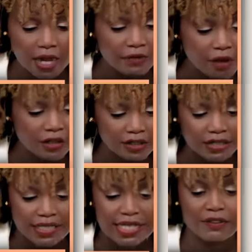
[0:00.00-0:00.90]

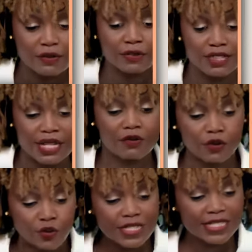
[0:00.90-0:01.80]
Ironically,
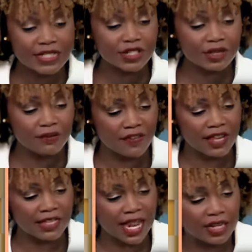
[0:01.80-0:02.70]
several recent cheap
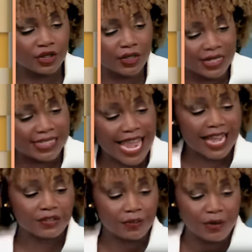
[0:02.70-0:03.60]
fakes actually
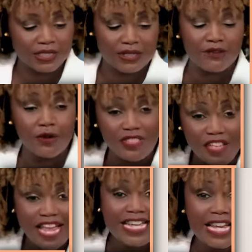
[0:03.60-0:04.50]
attack the president for
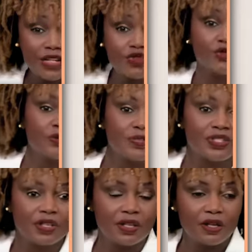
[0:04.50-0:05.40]
thanking
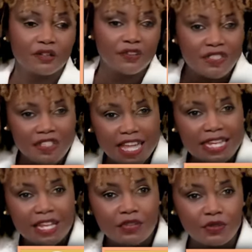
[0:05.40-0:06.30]
troops. For
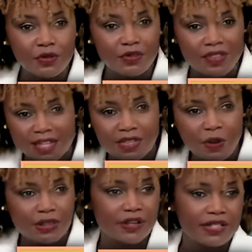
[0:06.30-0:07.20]
thanking troops, that is
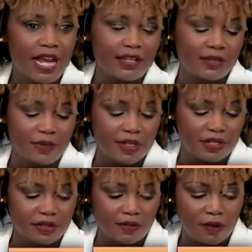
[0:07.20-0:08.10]
what they're attacking the
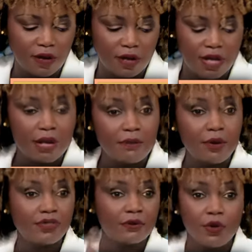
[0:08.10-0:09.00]
president for.
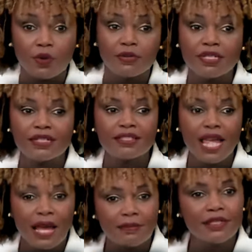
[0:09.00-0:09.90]
Both in Normandy,
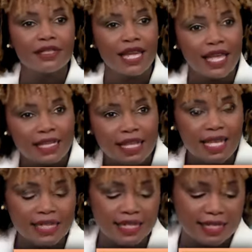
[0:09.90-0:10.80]
this happened, and
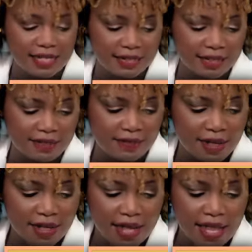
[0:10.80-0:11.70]
again in Italy.
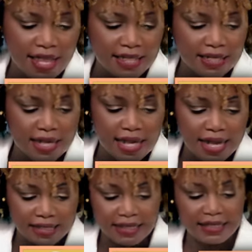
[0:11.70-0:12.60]
And
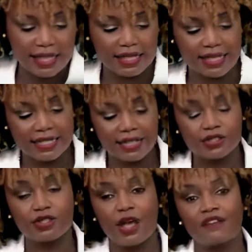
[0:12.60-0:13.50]
I think that it
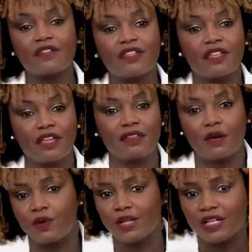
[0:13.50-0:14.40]
tells you everything
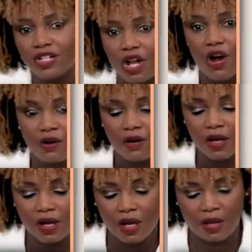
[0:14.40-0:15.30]
that we need to know
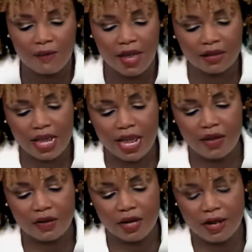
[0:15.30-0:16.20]
about
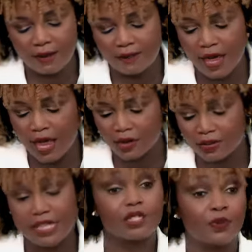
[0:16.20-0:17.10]
how
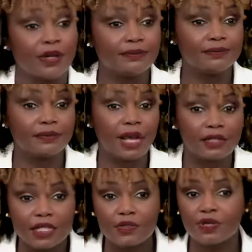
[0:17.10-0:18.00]
desperate
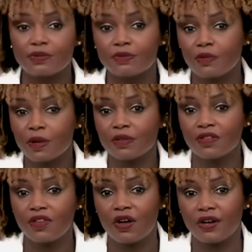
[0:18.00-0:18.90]

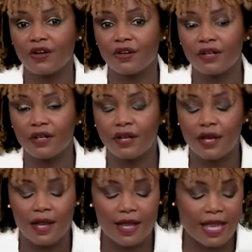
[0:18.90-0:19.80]
Republicans are here.
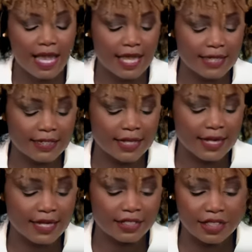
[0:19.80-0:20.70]

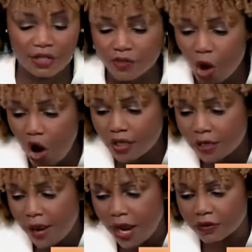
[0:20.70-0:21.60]
Instead of
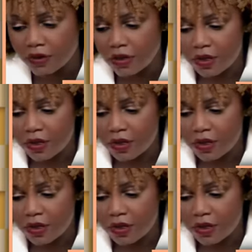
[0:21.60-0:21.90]
talking about